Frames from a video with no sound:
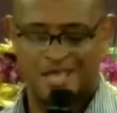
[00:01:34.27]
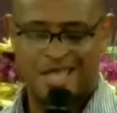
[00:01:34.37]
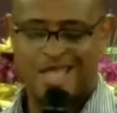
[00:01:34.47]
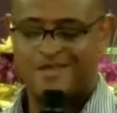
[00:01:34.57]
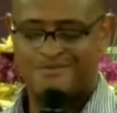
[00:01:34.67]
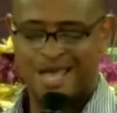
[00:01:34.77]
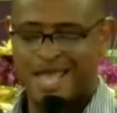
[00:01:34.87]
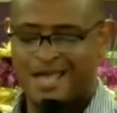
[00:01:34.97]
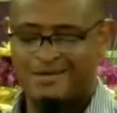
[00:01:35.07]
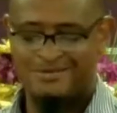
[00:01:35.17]

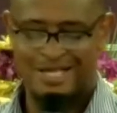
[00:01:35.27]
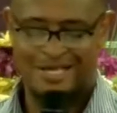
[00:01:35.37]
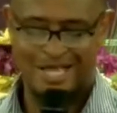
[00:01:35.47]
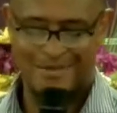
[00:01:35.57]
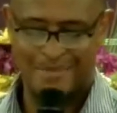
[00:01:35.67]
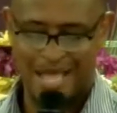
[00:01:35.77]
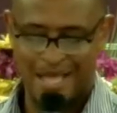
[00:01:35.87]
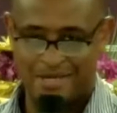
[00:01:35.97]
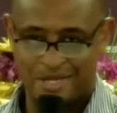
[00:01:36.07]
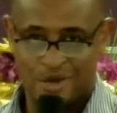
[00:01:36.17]
amen and
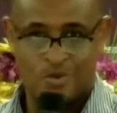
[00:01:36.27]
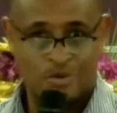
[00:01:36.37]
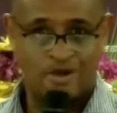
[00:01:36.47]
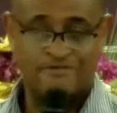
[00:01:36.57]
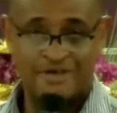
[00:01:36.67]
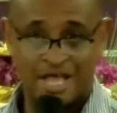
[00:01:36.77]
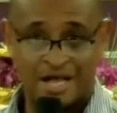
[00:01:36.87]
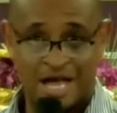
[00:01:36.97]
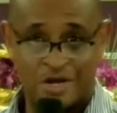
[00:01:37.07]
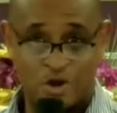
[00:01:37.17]
amen. We want to thank
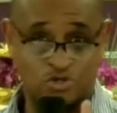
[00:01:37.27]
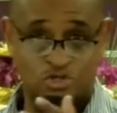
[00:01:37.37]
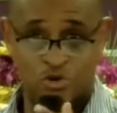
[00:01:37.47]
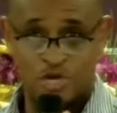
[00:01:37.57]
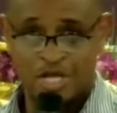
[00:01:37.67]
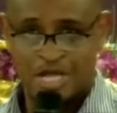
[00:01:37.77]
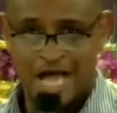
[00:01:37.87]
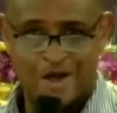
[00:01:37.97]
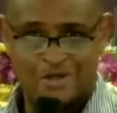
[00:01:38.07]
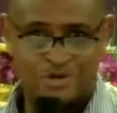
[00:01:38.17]
God. And also,
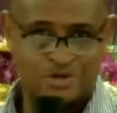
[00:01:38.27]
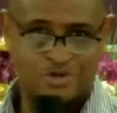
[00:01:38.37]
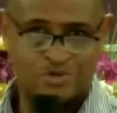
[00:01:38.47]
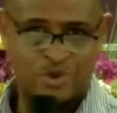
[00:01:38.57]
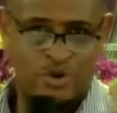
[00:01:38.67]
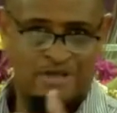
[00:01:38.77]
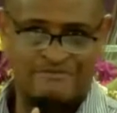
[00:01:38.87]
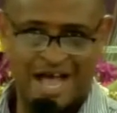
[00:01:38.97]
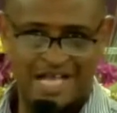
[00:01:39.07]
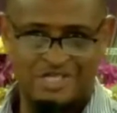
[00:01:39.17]
we want to
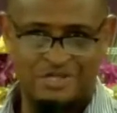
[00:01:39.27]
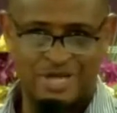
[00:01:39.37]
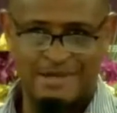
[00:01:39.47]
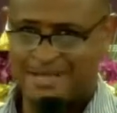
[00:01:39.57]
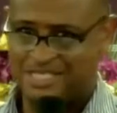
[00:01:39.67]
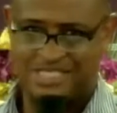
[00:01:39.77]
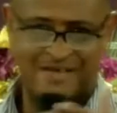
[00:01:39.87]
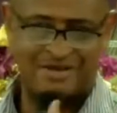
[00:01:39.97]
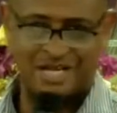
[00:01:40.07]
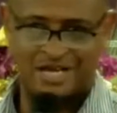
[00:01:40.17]
invite you, amen,
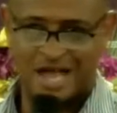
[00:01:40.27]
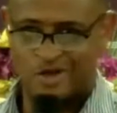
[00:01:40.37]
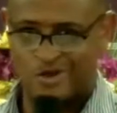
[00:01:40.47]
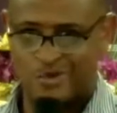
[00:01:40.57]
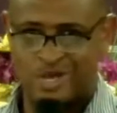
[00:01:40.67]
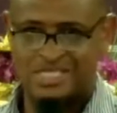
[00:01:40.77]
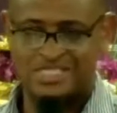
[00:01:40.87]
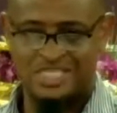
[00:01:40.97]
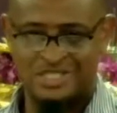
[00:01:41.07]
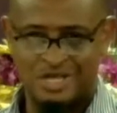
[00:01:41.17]
7 o'clock on
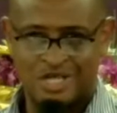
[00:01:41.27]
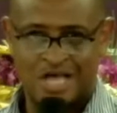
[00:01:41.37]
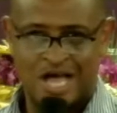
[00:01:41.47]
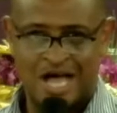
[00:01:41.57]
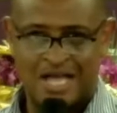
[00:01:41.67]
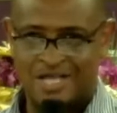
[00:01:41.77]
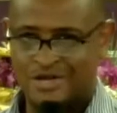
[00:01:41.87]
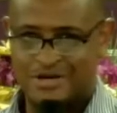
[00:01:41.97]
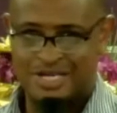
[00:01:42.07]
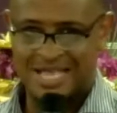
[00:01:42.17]
Wednesdays
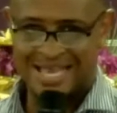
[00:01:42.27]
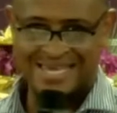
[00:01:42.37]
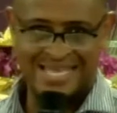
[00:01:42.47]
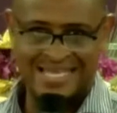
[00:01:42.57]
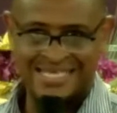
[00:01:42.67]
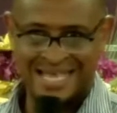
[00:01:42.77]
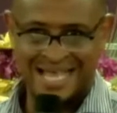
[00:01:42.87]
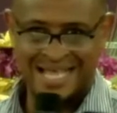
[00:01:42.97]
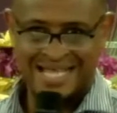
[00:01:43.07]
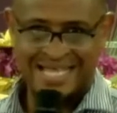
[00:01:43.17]
here
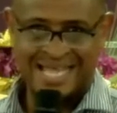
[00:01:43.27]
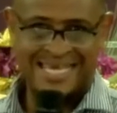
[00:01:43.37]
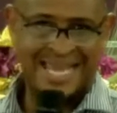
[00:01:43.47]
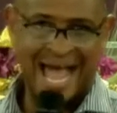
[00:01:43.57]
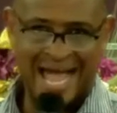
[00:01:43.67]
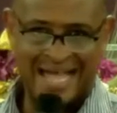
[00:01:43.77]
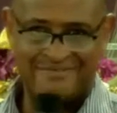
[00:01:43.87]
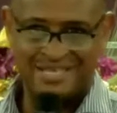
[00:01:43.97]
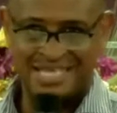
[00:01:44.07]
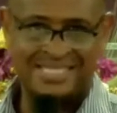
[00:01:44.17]
at
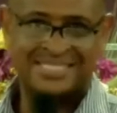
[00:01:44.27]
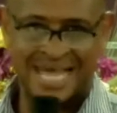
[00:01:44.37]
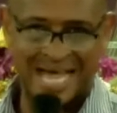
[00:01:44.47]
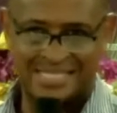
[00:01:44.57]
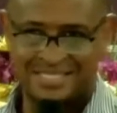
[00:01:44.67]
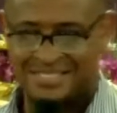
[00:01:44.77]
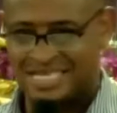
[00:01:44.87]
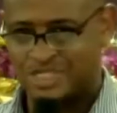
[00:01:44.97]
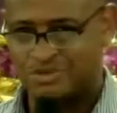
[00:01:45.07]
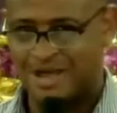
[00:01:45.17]
live inside the
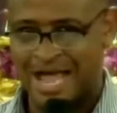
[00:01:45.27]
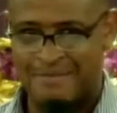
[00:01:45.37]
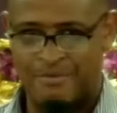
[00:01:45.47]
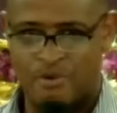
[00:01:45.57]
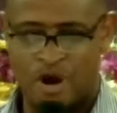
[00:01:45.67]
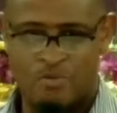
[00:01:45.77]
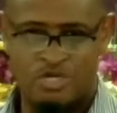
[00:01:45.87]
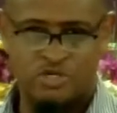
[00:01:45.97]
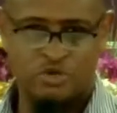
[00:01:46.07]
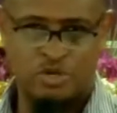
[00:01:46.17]
sanctuary. I'm a part. We're
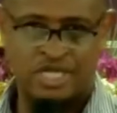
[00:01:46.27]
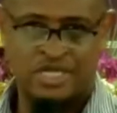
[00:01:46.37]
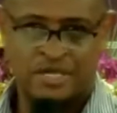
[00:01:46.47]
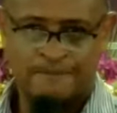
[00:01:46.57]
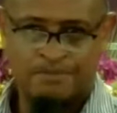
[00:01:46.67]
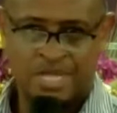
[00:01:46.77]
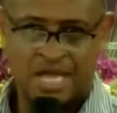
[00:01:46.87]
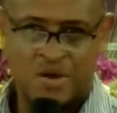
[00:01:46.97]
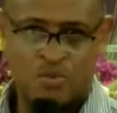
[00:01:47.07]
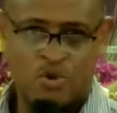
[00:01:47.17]
doing
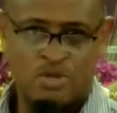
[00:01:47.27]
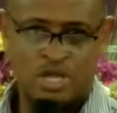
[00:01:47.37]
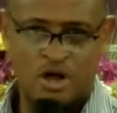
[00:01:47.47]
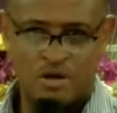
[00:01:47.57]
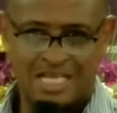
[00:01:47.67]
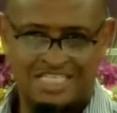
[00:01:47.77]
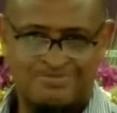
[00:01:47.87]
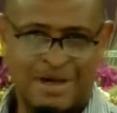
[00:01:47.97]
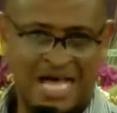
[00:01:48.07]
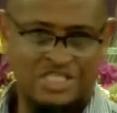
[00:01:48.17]
what we call
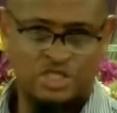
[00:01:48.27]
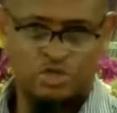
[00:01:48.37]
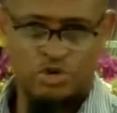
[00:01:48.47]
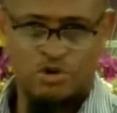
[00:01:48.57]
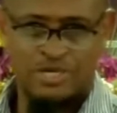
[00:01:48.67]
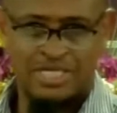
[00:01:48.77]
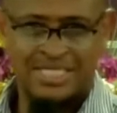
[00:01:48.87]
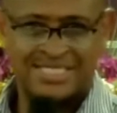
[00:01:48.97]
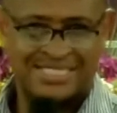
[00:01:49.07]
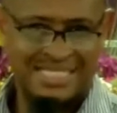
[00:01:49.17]
expository
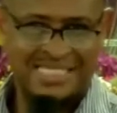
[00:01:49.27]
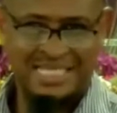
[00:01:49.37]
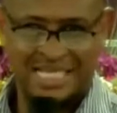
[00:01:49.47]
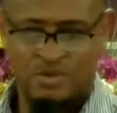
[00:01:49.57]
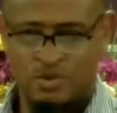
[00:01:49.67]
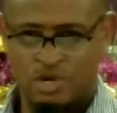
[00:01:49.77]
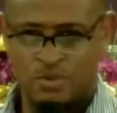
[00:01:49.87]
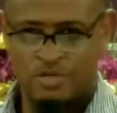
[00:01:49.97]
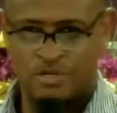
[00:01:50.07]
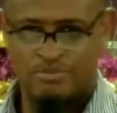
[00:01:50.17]
teaching, where
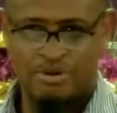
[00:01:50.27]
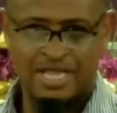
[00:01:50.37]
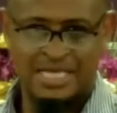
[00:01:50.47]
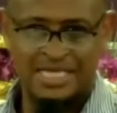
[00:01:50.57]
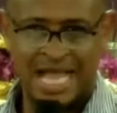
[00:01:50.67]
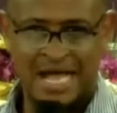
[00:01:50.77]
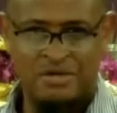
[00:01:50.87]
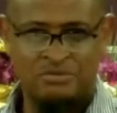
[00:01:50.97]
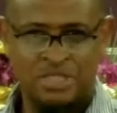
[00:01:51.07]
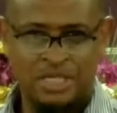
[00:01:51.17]
we are breaking
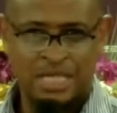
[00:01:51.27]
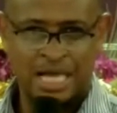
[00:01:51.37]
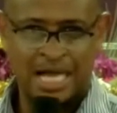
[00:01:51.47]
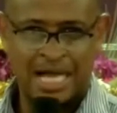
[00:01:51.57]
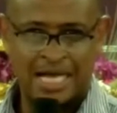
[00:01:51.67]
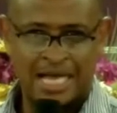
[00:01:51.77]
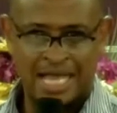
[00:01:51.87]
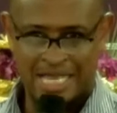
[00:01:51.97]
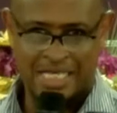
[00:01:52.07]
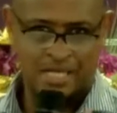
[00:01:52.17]
down
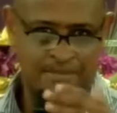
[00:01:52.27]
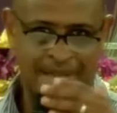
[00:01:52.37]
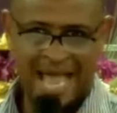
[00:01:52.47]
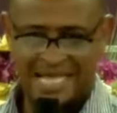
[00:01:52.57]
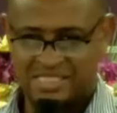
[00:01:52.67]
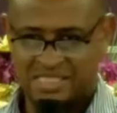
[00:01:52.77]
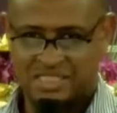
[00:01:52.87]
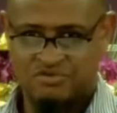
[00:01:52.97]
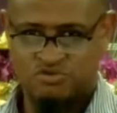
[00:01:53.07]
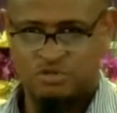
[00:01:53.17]
a passage
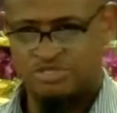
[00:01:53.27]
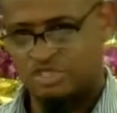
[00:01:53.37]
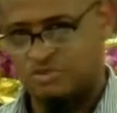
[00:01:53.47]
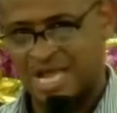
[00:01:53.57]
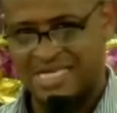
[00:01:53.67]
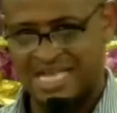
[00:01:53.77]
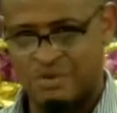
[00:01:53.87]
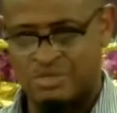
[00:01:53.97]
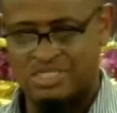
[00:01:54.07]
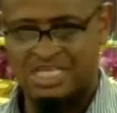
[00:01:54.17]
of scriptures. Right now,
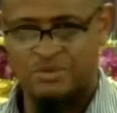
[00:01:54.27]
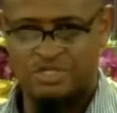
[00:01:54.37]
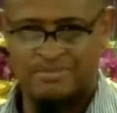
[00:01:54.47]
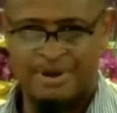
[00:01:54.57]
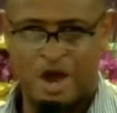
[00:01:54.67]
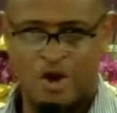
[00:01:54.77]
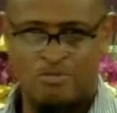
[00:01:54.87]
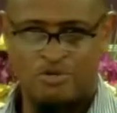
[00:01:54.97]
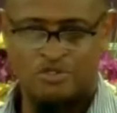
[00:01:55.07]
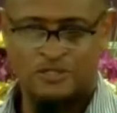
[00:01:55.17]
we're dealing with the
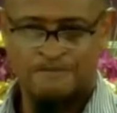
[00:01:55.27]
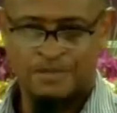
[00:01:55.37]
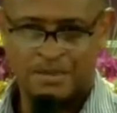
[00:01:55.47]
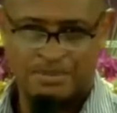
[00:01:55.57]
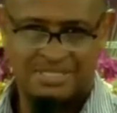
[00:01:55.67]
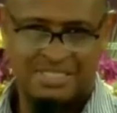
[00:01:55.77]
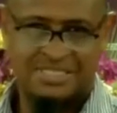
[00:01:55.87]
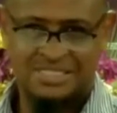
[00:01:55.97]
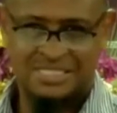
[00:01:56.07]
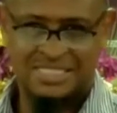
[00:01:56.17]
parables, but this
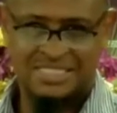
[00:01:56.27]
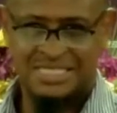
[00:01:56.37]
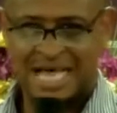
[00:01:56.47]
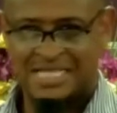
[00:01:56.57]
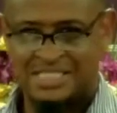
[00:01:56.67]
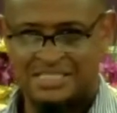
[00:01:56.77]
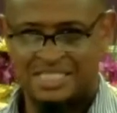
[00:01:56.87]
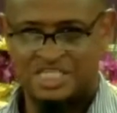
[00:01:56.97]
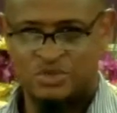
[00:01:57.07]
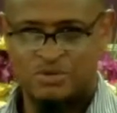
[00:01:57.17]
is inside the
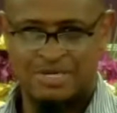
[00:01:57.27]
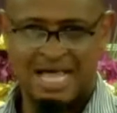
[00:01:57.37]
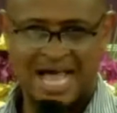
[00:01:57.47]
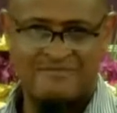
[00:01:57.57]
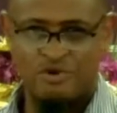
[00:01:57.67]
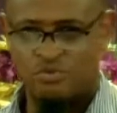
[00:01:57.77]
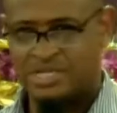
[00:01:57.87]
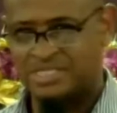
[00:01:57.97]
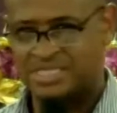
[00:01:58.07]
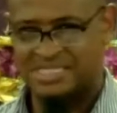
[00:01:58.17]
sanctuary live on
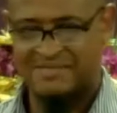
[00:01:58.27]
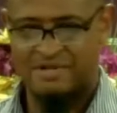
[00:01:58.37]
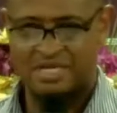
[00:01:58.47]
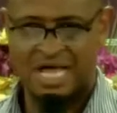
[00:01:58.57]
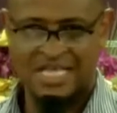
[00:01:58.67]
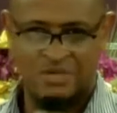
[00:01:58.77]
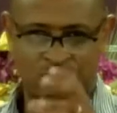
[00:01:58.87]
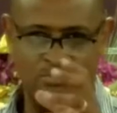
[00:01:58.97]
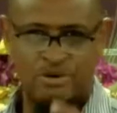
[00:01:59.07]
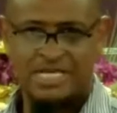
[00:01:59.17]
Wednesday, 7 o'clock, and we
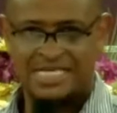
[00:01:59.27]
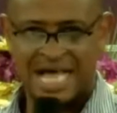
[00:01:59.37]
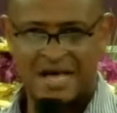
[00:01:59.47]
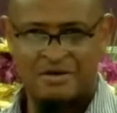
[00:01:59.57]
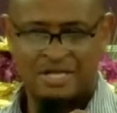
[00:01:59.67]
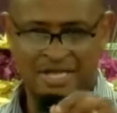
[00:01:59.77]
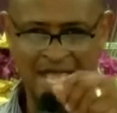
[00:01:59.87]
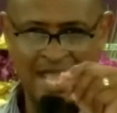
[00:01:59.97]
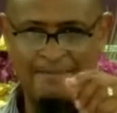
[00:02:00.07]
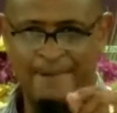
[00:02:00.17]
break down
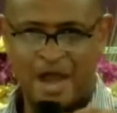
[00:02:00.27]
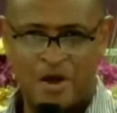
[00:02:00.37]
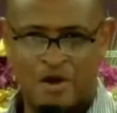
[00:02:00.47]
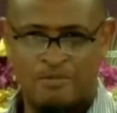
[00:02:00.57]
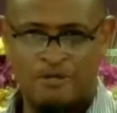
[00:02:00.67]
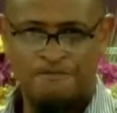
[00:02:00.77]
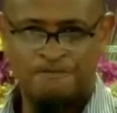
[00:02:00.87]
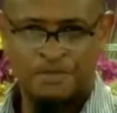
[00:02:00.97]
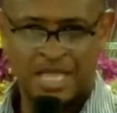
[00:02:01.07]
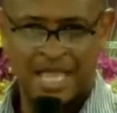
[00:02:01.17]
a parable,
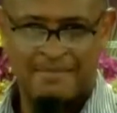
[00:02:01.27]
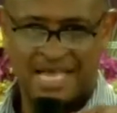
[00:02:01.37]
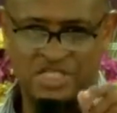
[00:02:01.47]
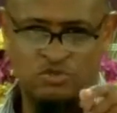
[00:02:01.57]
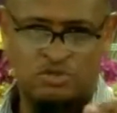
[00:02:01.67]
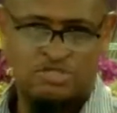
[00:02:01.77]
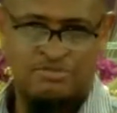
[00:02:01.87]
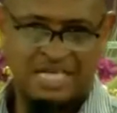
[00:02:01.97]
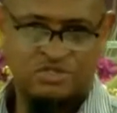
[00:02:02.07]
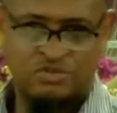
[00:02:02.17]
amen, scripture
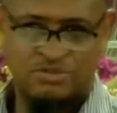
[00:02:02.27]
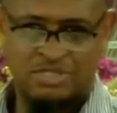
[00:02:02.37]
by scripture,